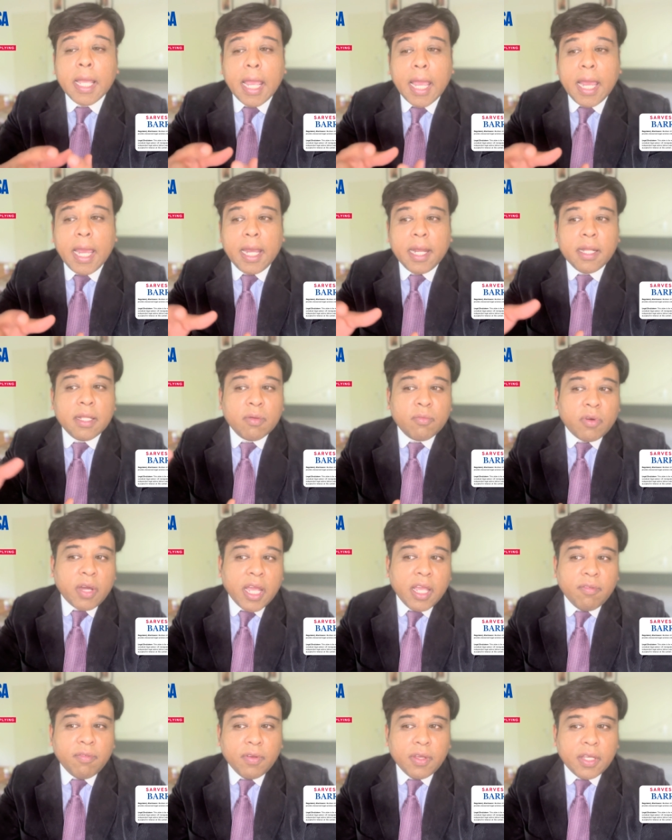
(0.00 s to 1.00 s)
and the
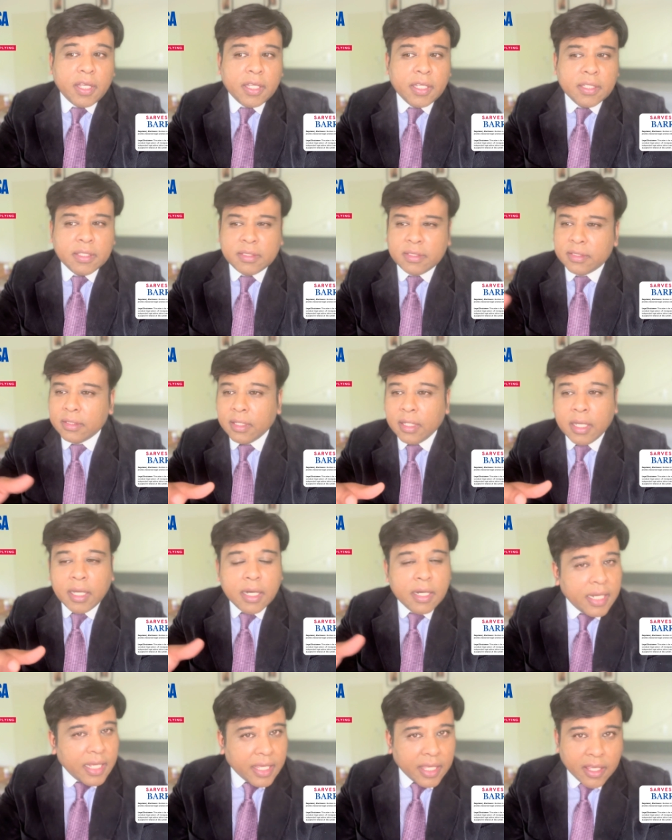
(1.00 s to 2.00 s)
wife is
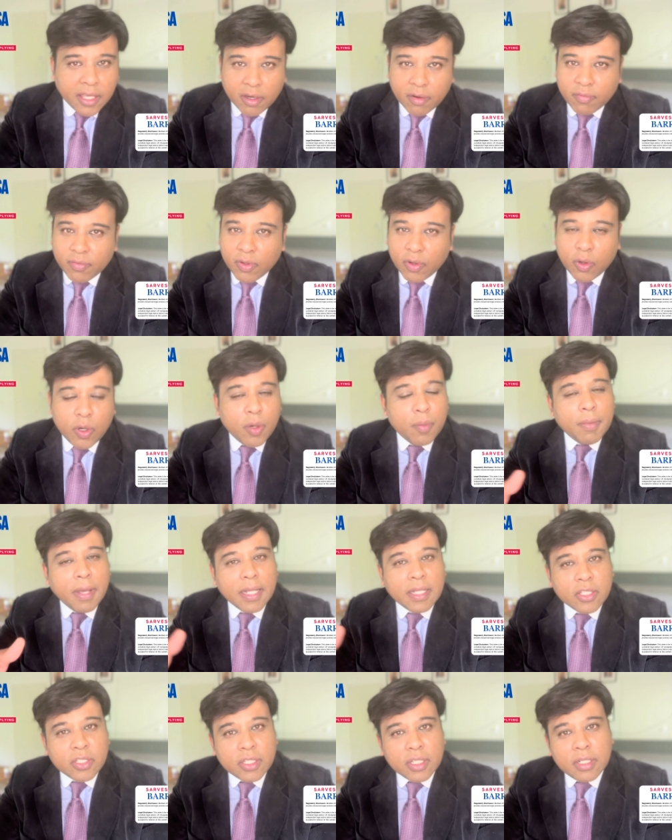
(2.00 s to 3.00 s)
taking care of the home
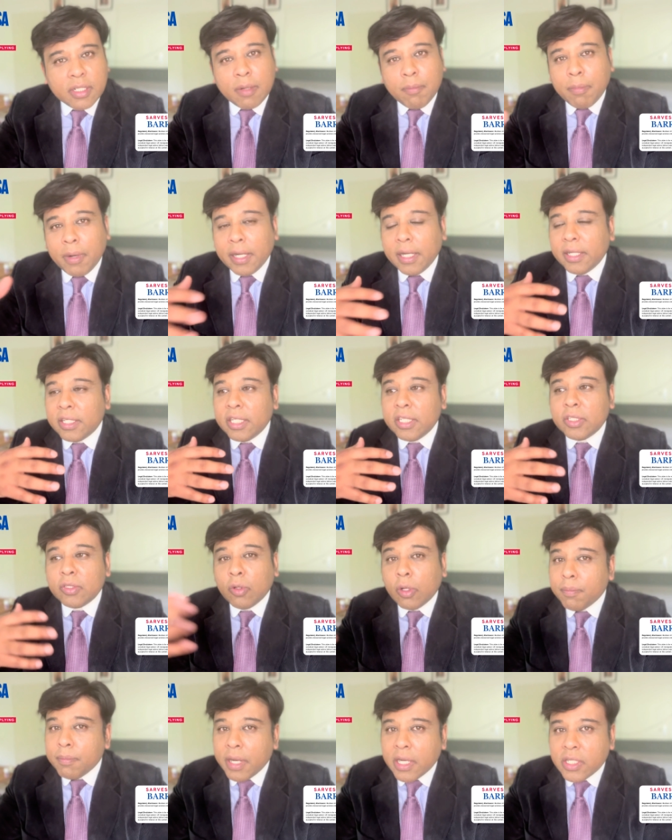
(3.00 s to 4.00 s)
and the children, but she's
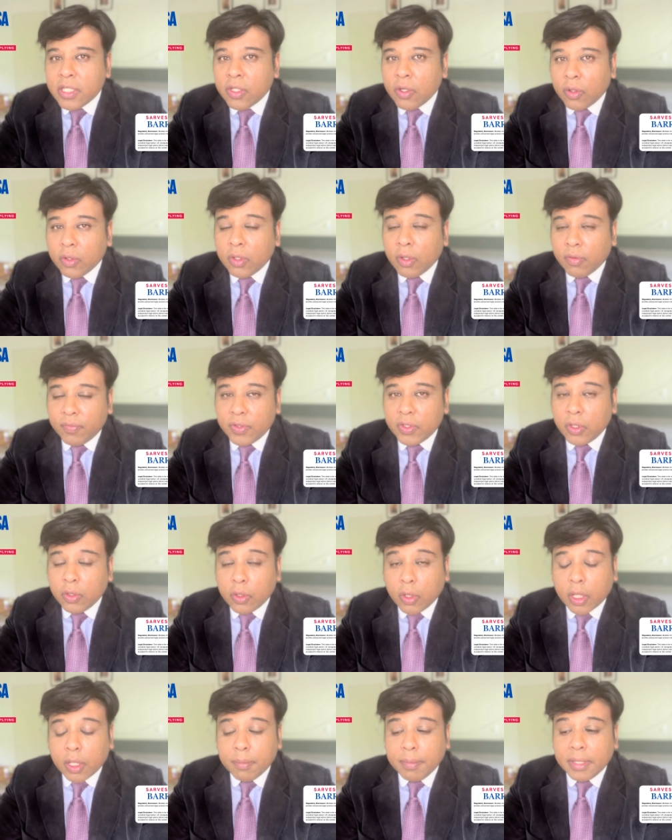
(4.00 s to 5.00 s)
not mentioned on the official
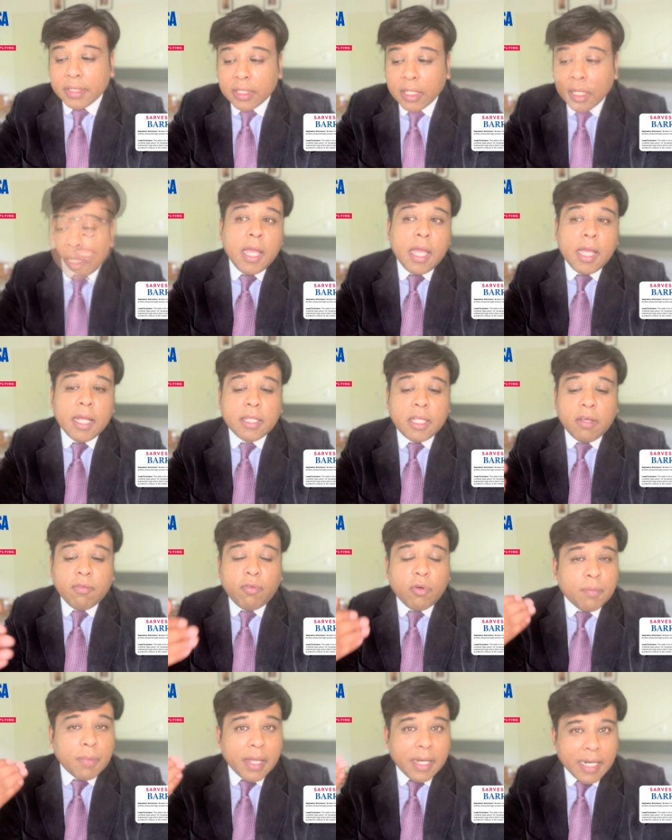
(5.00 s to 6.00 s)
documents.
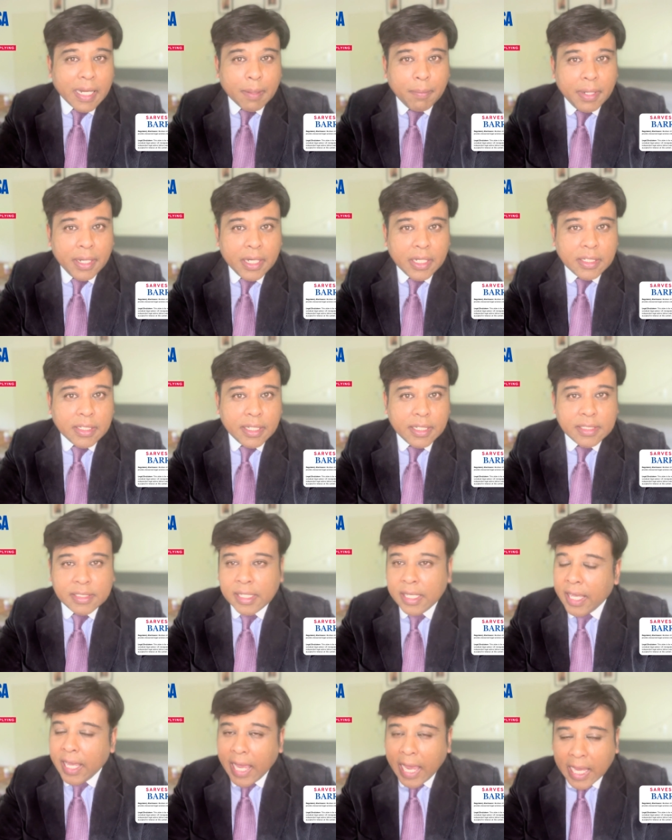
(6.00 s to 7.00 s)
Therefore, my recommendation is,
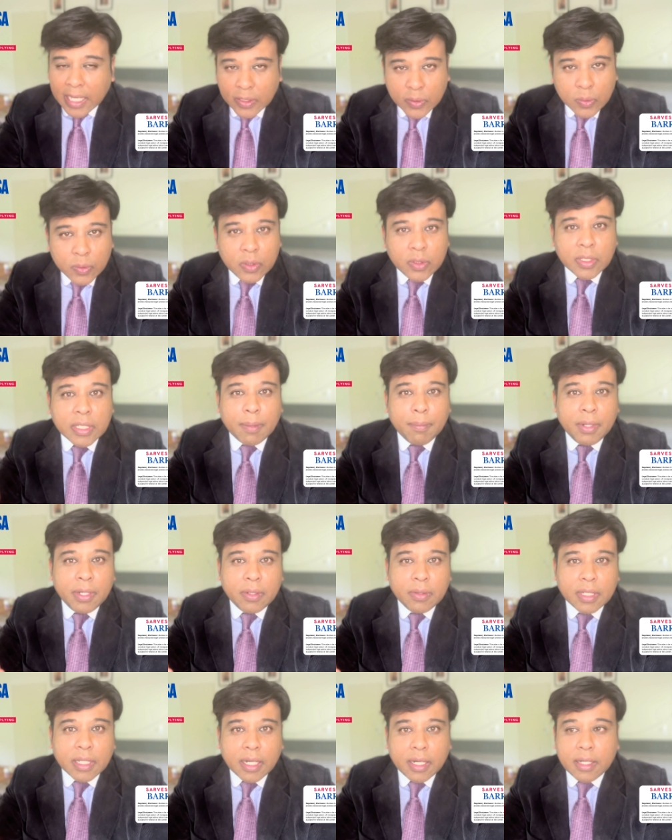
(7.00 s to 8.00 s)
as soon as you come
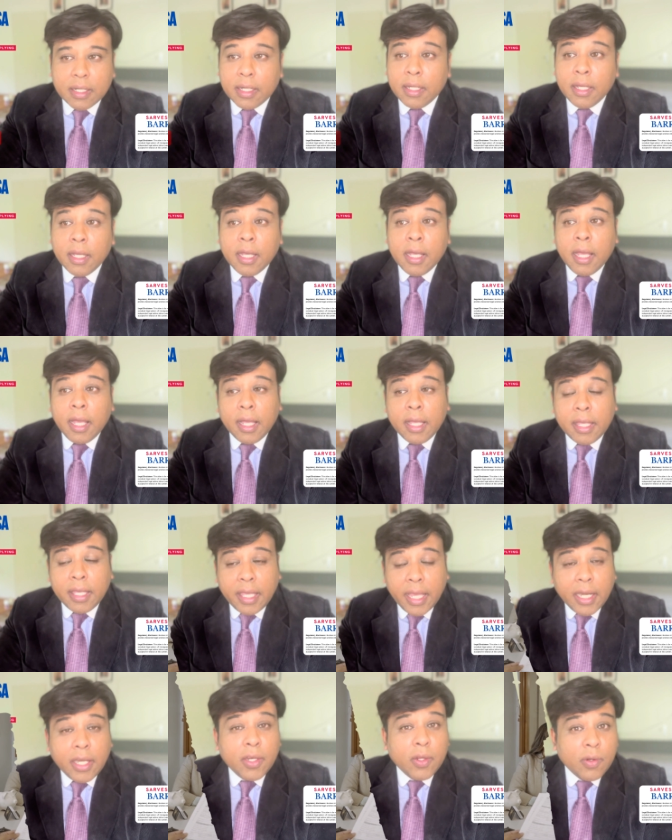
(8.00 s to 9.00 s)
into the country,
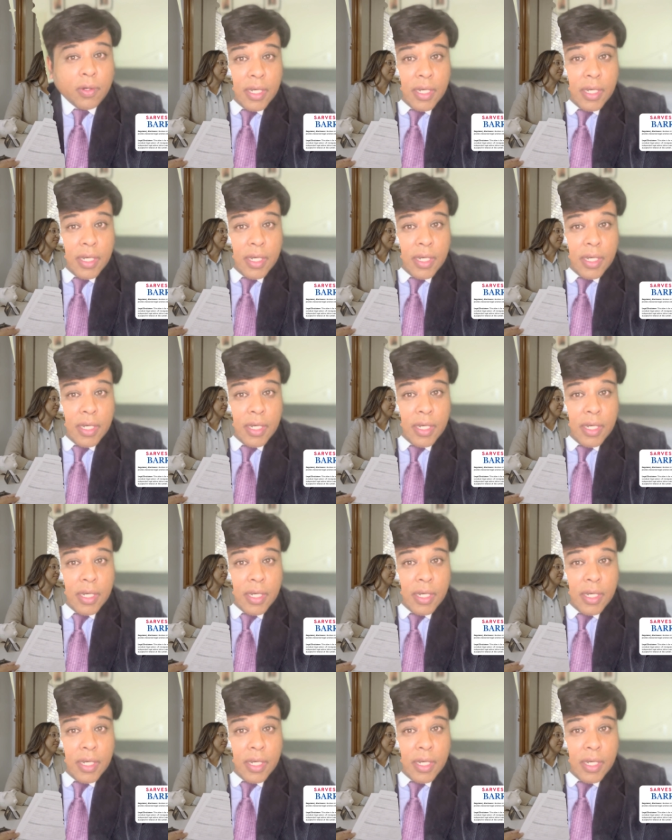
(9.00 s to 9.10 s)
get your